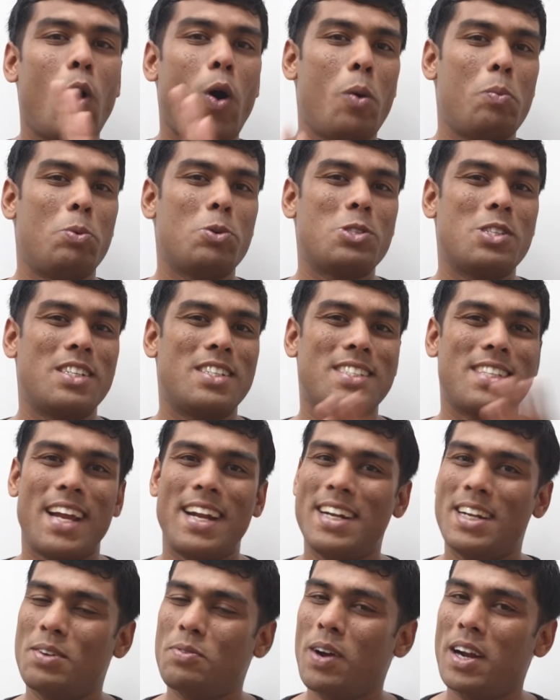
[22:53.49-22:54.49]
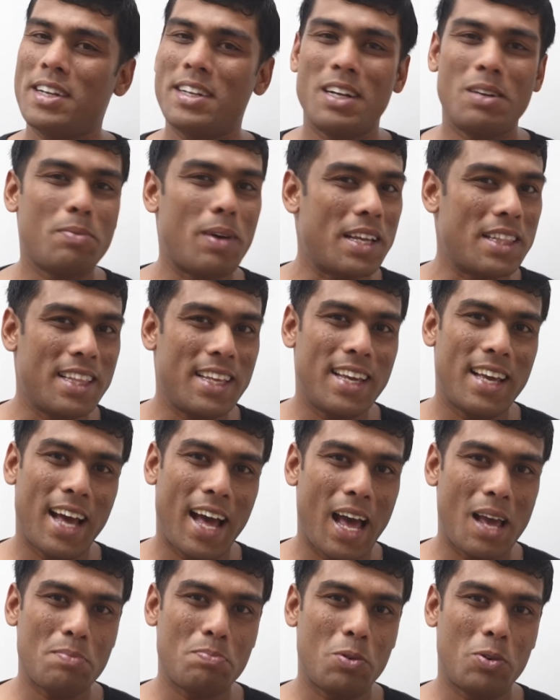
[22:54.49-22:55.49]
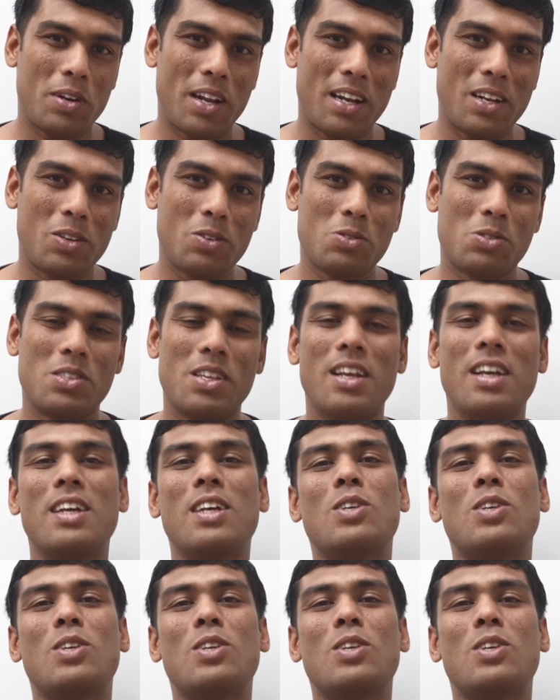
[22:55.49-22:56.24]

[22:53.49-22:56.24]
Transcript: opposite side divided by the hypotenuse.